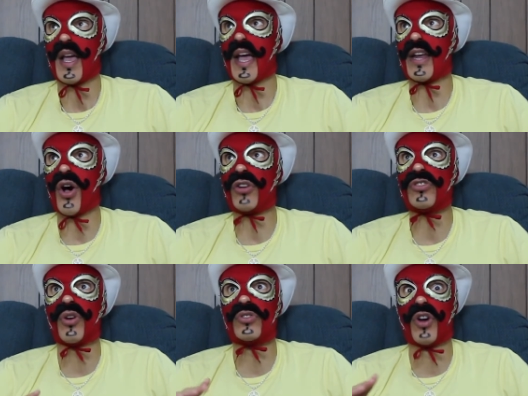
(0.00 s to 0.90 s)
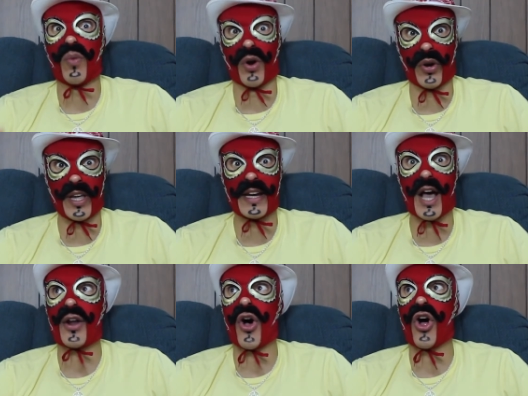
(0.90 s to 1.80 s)
And also, don't worry,
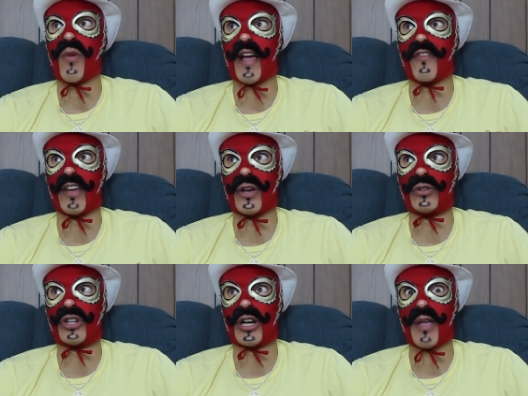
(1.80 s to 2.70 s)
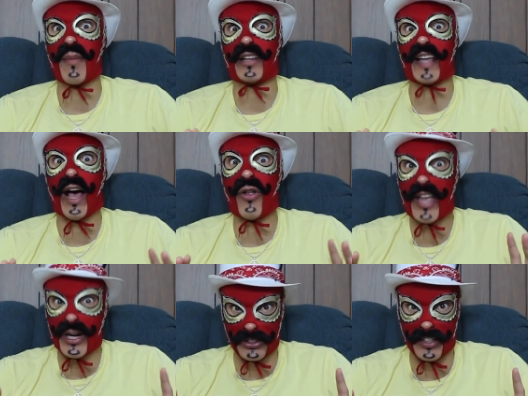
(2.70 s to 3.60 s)
not all my videos are gonna be about the
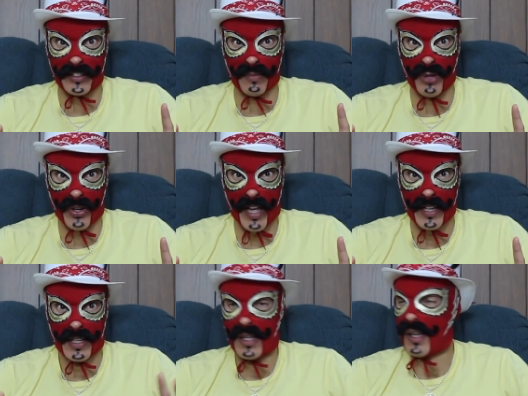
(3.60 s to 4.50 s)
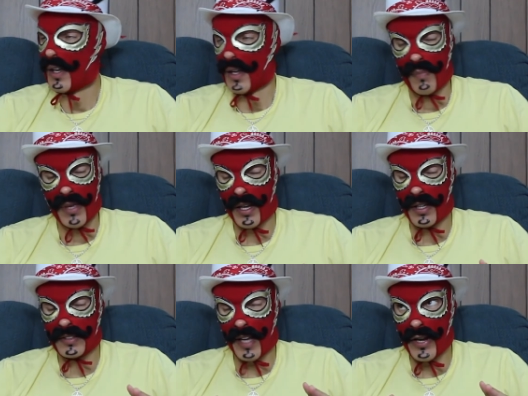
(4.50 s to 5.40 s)
healthcare system, okay?
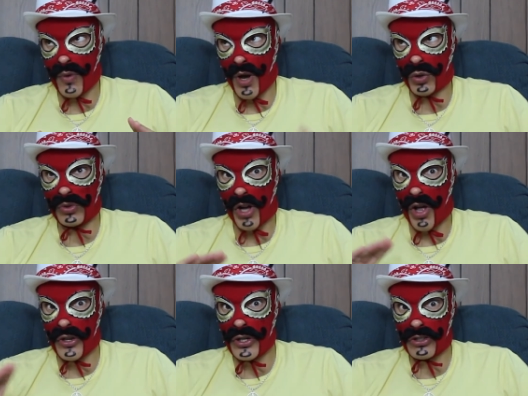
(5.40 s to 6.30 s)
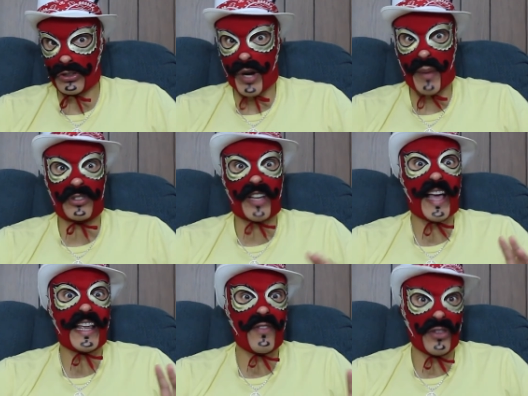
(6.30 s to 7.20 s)
Because I know I'll lose all the new subscribers
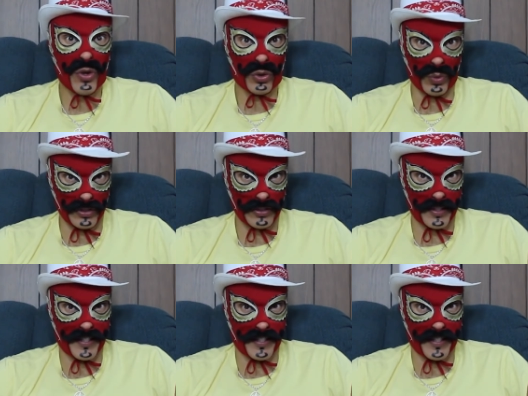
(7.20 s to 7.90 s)
and even the old ones.